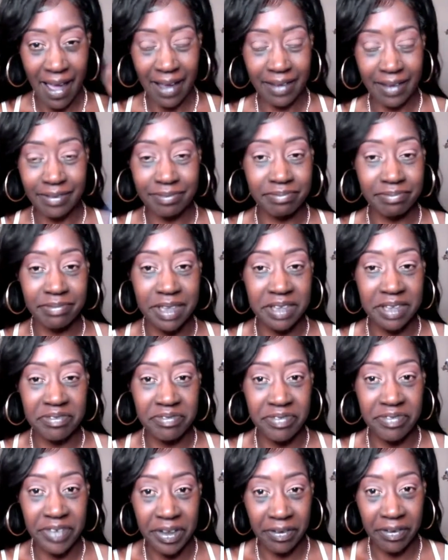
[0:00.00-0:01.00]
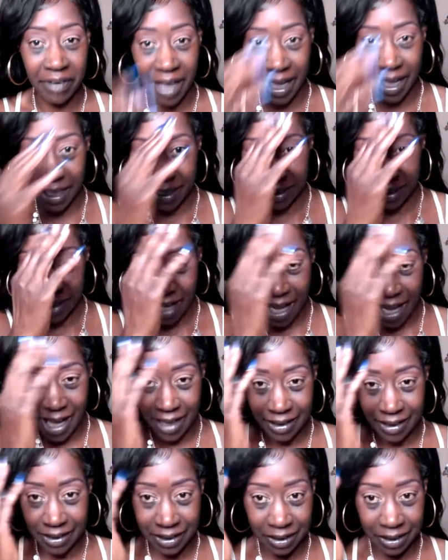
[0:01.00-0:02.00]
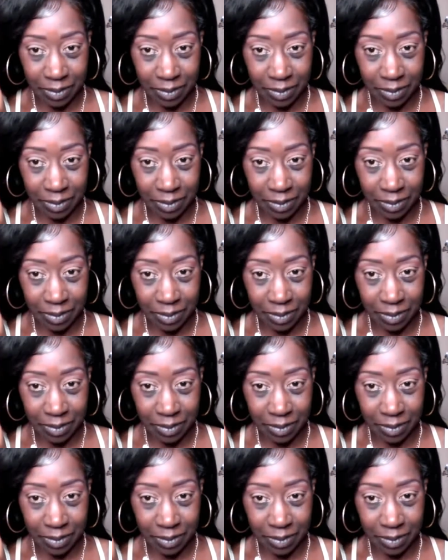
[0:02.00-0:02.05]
eh, didn't feel like it.